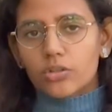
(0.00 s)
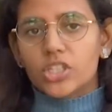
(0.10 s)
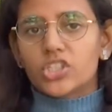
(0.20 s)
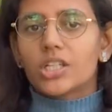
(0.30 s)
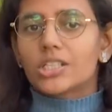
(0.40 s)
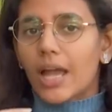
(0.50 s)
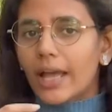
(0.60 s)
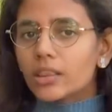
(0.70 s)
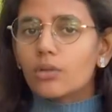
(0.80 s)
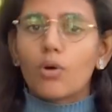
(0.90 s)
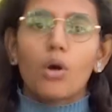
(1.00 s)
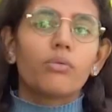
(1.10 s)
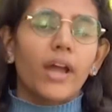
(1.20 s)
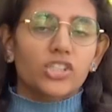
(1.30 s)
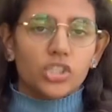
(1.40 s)
research and the
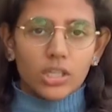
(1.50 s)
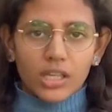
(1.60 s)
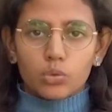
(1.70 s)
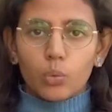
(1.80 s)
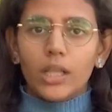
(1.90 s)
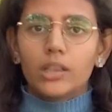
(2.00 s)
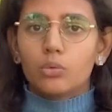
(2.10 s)
warm vaccine as well.